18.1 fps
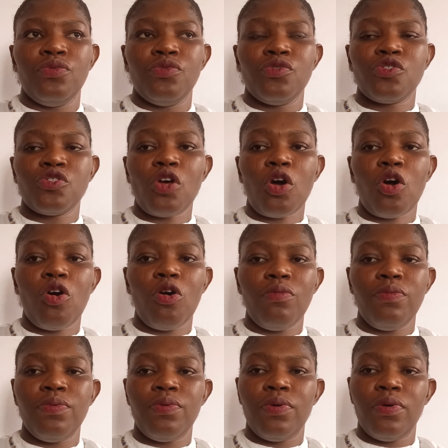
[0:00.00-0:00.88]
stock
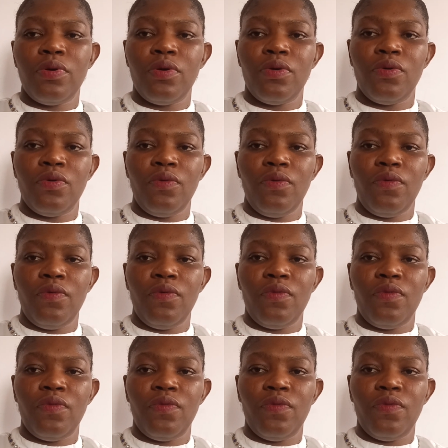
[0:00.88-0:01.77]
up
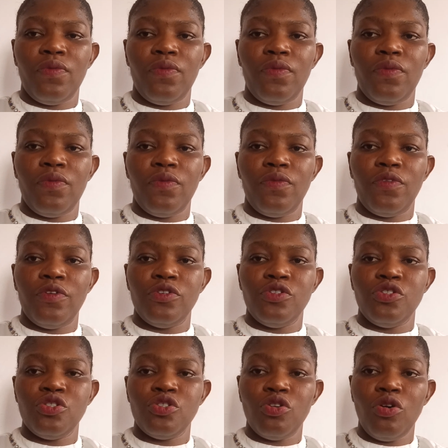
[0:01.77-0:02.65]
the
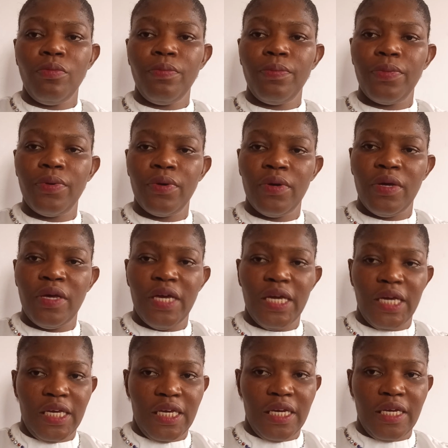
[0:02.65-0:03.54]
shop
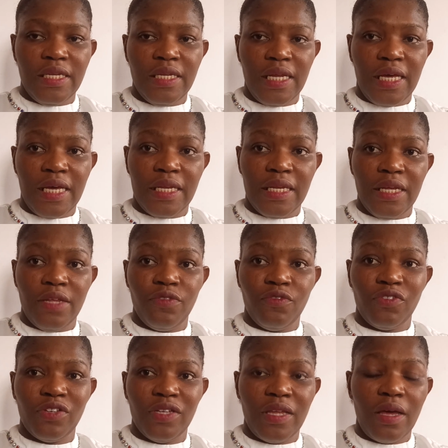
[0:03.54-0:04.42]
again and then
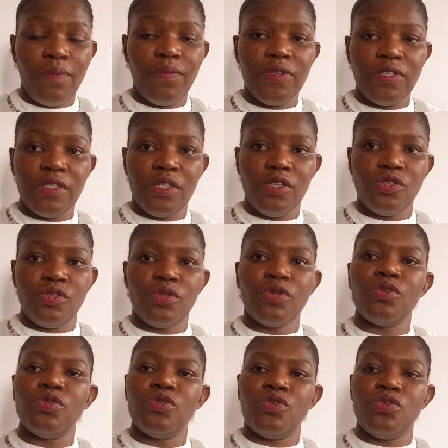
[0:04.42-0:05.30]
for that business to
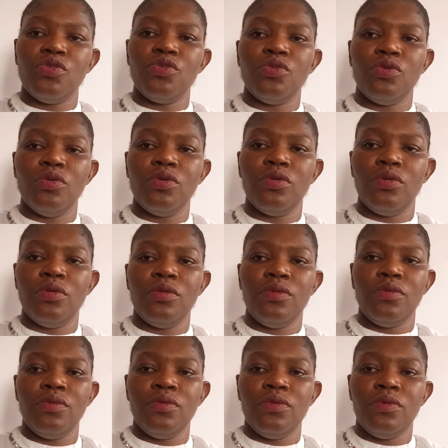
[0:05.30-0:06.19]
continue.
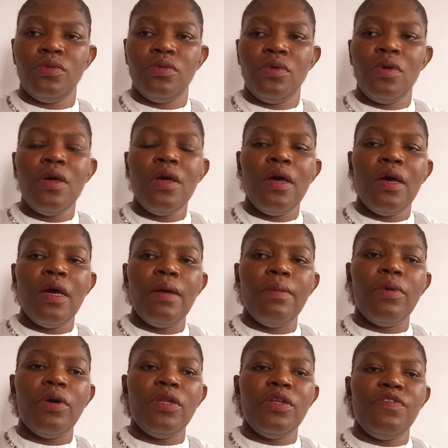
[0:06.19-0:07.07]

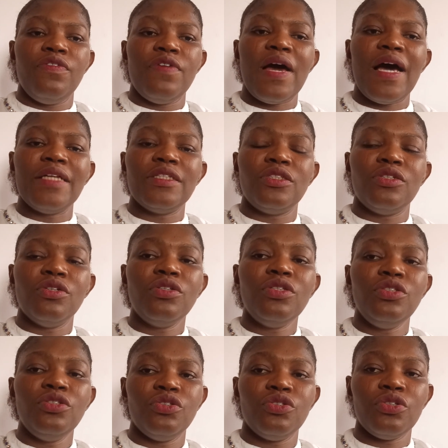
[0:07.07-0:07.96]
But if you had
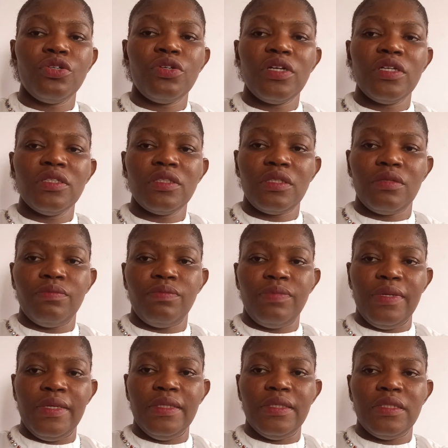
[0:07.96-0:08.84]
done insurance in
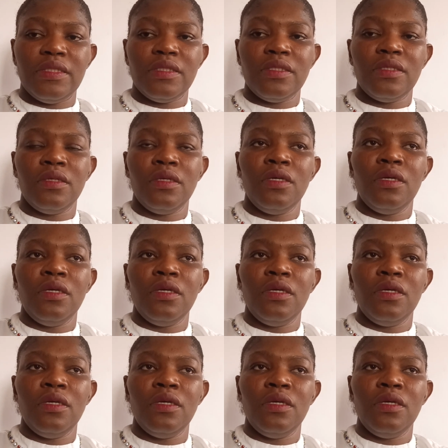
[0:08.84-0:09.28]
place,